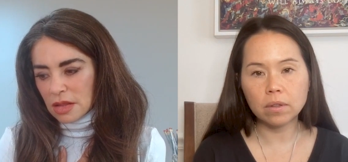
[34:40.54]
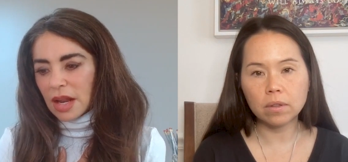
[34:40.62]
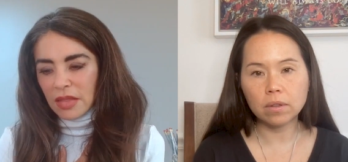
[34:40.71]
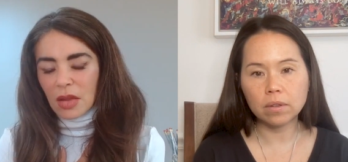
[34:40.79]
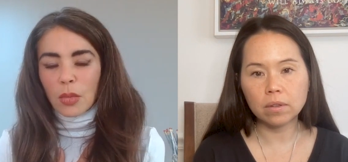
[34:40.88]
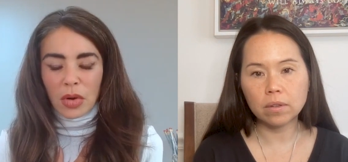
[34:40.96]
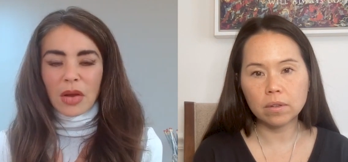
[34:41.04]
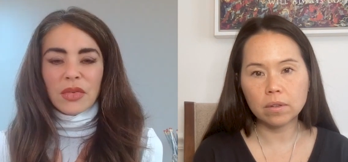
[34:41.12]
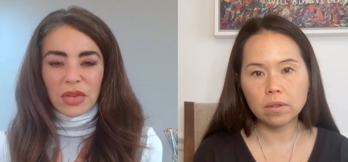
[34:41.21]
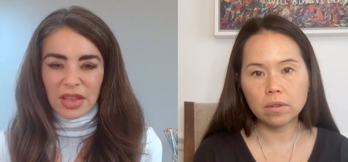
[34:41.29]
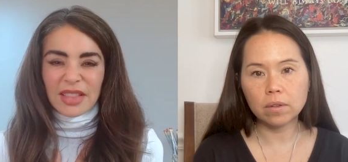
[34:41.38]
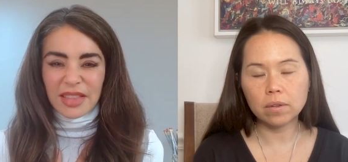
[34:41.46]
Speaker 1: then I think we're
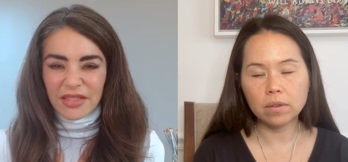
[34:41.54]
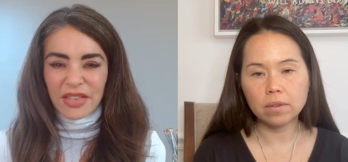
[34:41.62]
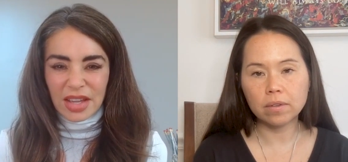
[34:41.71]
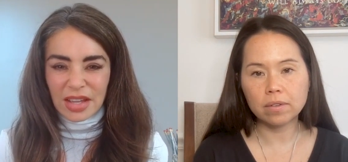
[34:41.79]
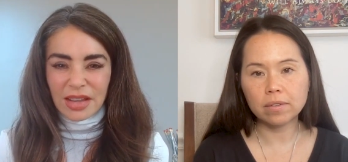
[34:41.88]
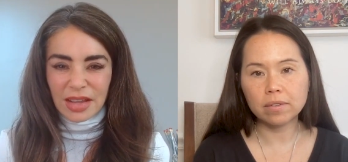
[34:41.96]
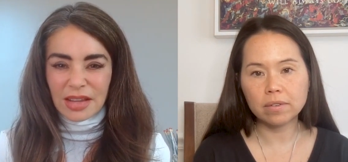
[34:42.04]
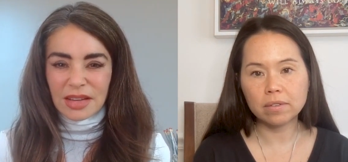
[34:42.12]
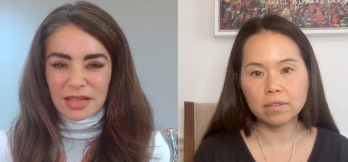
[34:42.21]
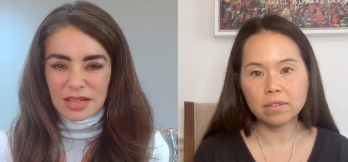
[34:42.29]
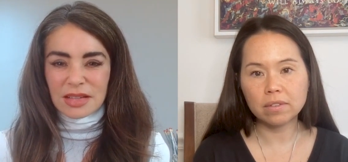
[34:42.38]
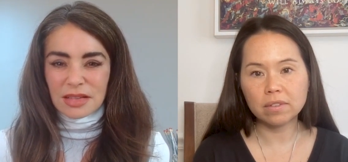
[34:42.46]
not really living
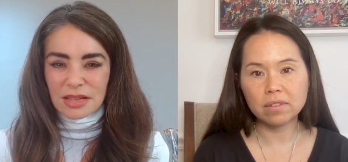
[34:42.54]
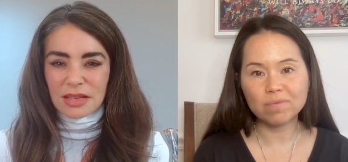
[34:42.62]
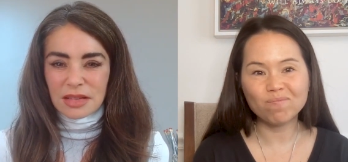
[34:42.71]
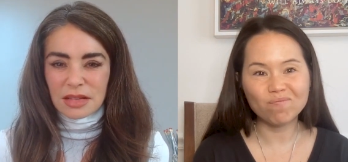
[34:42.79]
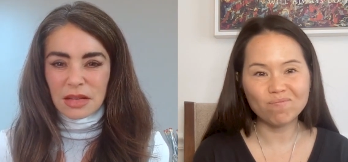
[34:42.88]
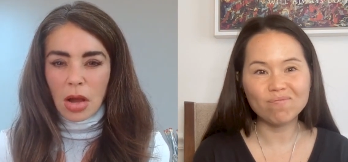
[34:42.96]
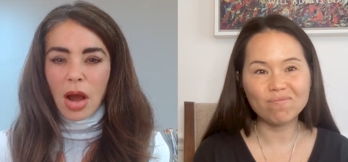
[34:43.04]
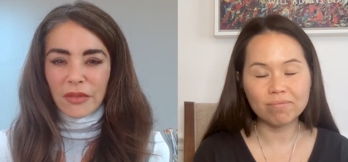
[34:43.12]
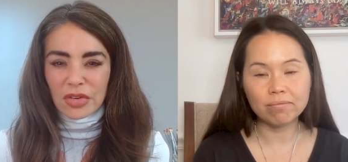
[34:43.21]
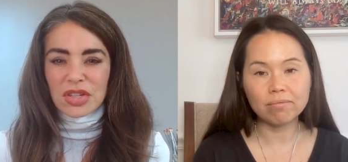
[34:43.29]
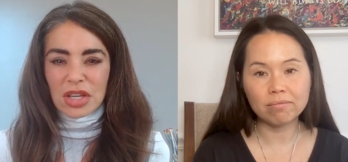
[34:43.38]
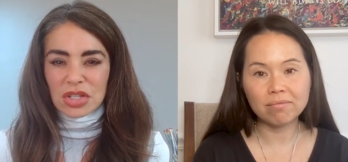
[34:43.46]
into the
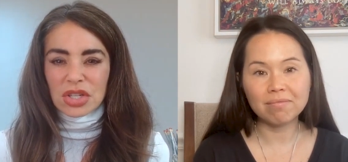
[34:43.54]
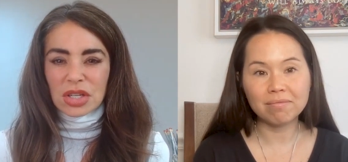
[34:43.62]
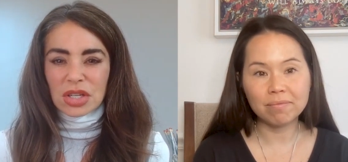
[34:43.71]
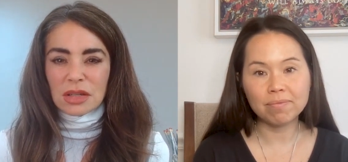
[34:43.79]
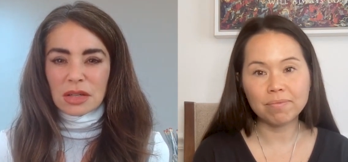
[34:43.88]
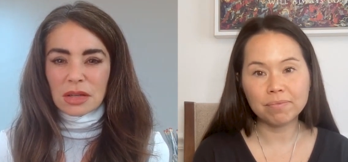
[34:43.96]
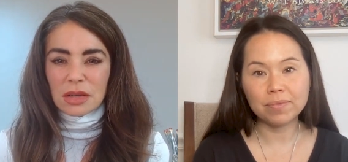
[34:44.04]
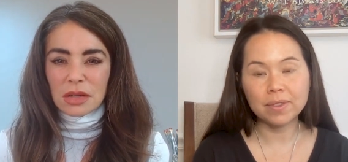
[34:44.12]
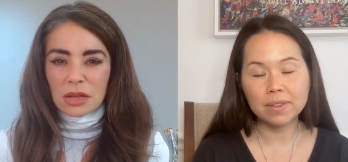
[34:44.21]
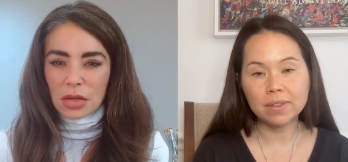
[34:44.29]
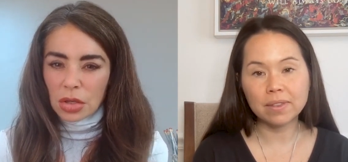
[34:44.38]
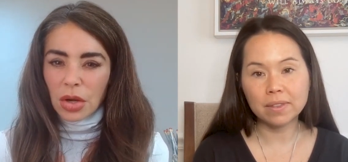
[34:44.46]
conversation,
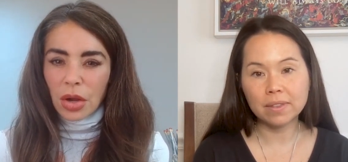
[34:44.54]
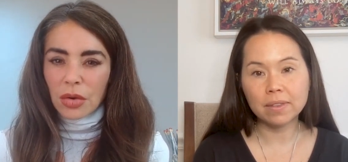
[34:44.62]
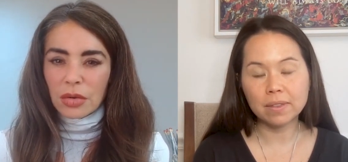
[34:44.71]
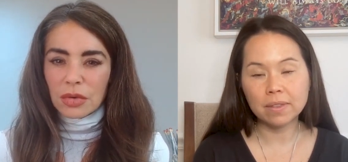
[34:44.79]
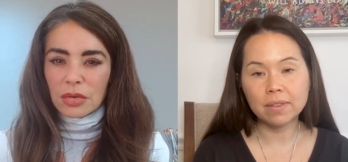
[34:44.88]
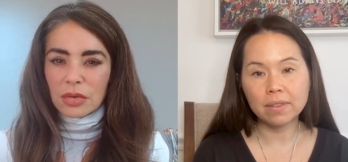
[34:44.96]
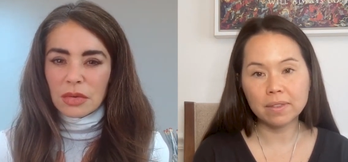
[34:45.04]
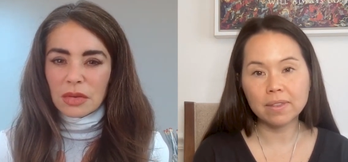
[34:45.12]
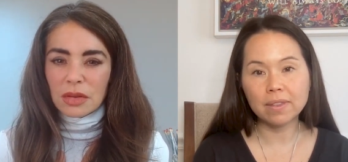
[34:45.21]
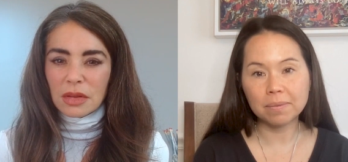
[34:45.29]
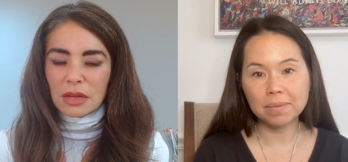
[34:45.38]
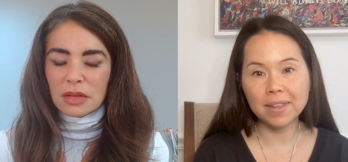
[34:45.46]
you know?
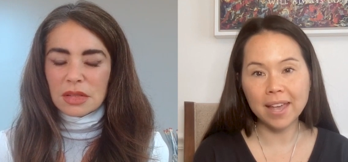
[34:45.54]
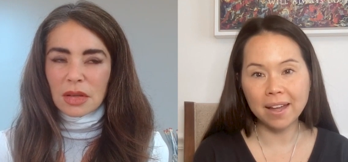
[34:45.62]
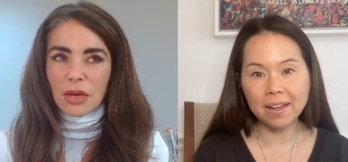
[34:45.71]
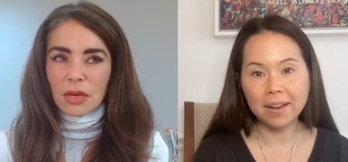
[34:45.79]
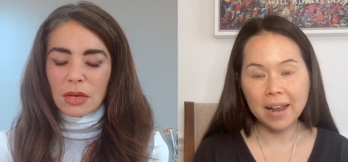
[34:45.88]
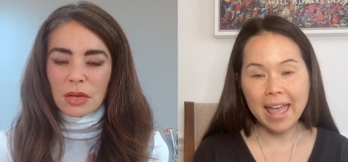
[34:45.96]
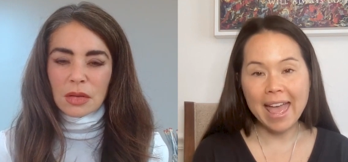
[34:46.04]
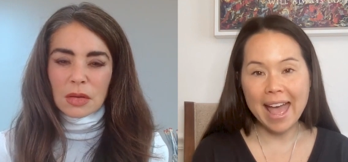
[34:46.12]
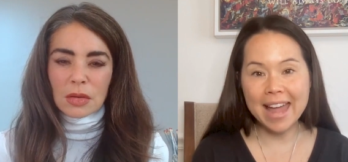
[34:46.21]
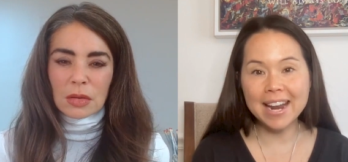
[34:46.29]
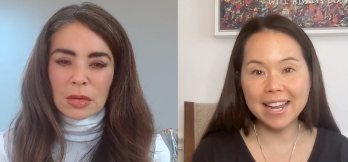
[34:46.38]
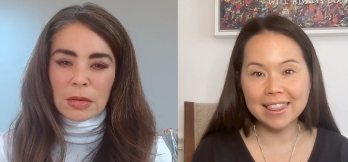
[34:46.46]
Speaker 2: Yeah. So
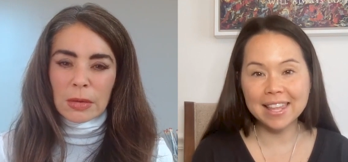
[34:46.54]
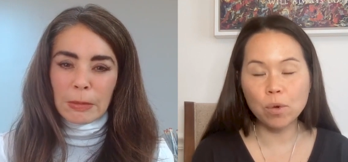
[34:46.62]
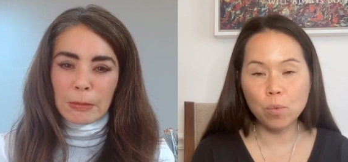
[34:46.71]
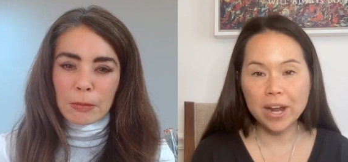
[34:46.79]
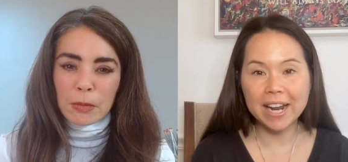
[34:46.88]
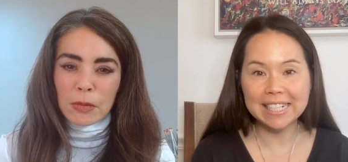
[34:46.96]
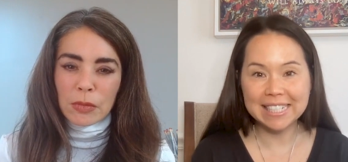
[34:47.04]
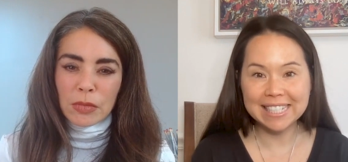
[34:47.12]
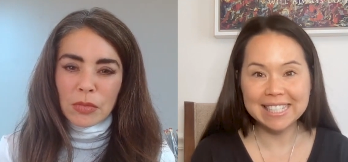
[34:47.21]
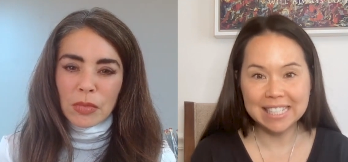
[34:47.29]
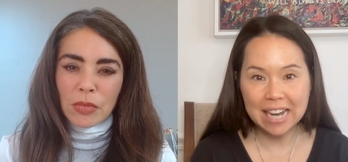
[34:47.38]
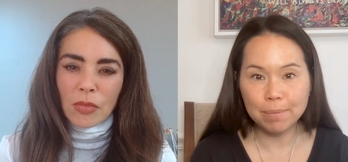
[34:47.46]
and I think when I
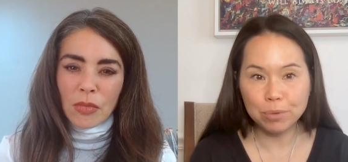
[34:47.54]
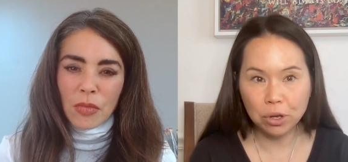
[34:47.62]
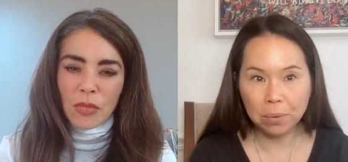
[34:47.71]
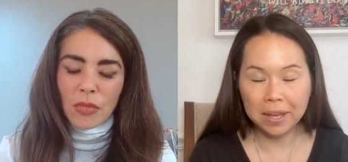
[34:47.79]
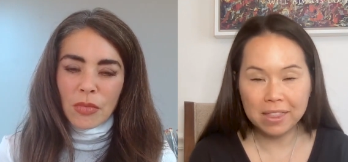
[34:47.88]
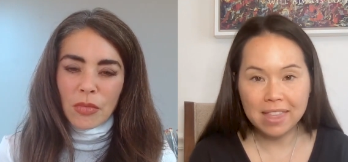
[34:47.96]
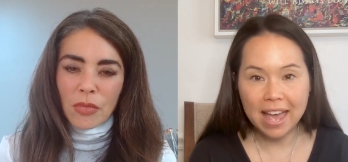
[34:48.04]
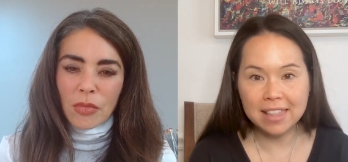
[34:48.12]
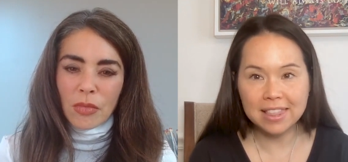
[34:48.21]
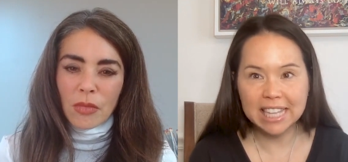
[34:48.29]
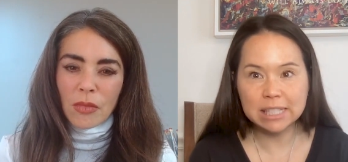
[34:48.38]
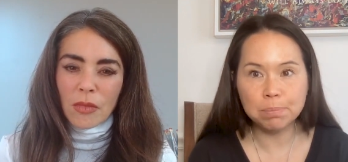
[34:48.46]
did stop doing
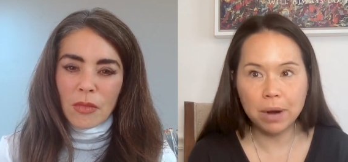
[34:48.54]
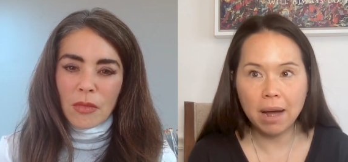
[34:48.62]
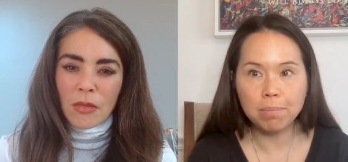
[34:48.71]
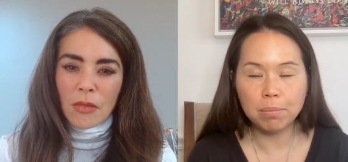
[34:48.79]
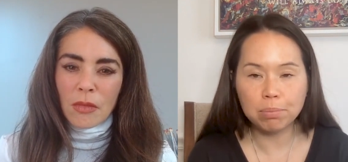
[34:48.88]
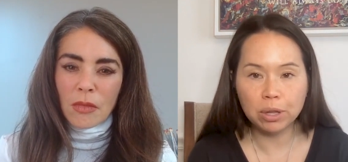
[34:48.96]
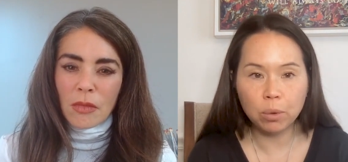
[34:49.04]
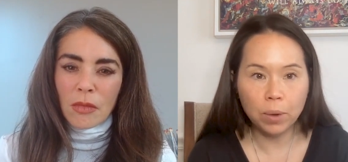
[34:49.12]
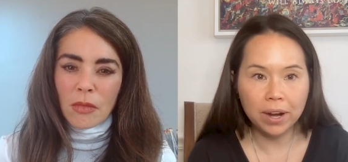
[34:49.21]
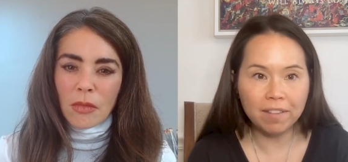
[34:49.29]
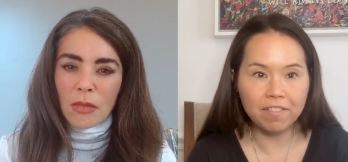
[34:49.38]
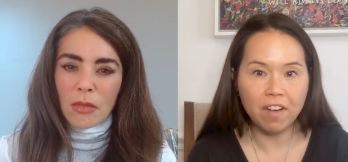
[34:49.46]
that, that's probably
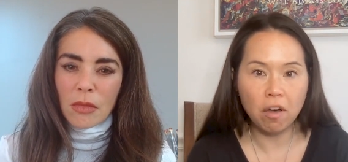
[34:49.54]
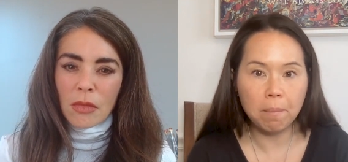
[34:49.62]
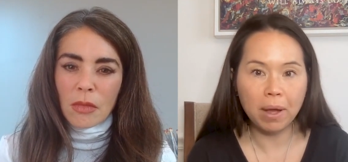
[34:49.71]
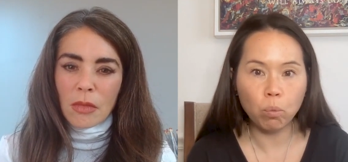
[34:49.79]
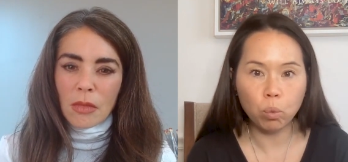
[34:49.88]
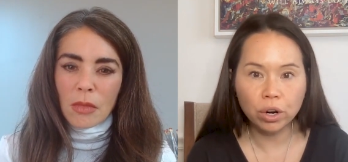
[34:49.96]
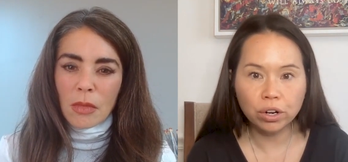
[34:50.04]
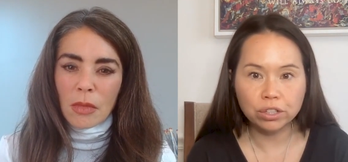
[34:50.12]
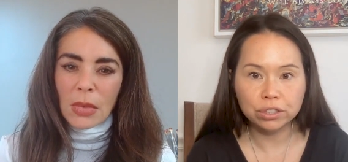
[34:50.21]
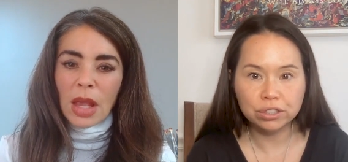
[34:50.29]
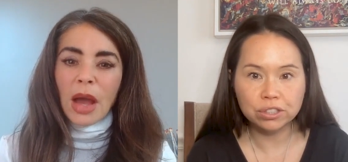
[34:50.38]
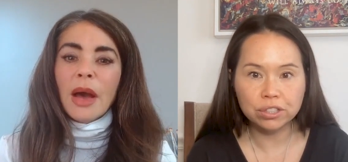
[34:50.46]
when I felt my
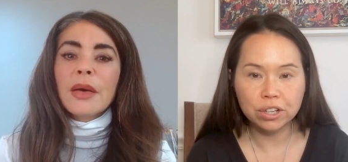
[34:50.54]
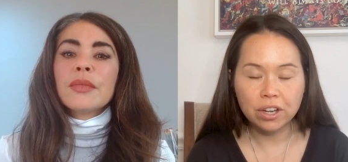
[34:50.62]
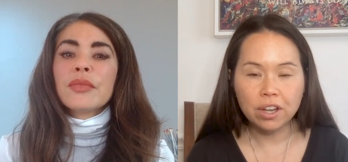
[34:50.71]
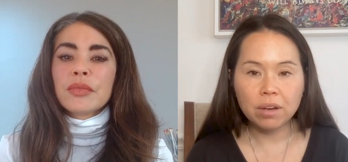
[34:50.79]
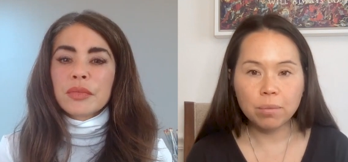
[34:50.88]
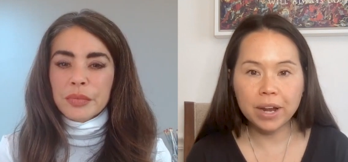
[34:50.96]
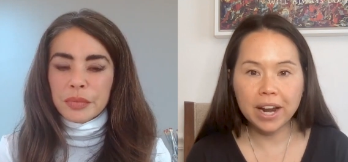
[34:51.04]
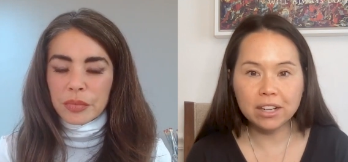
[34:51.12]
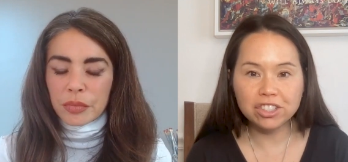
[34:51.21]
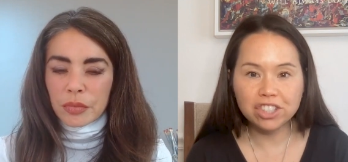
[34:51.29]
worst. Yeah. When I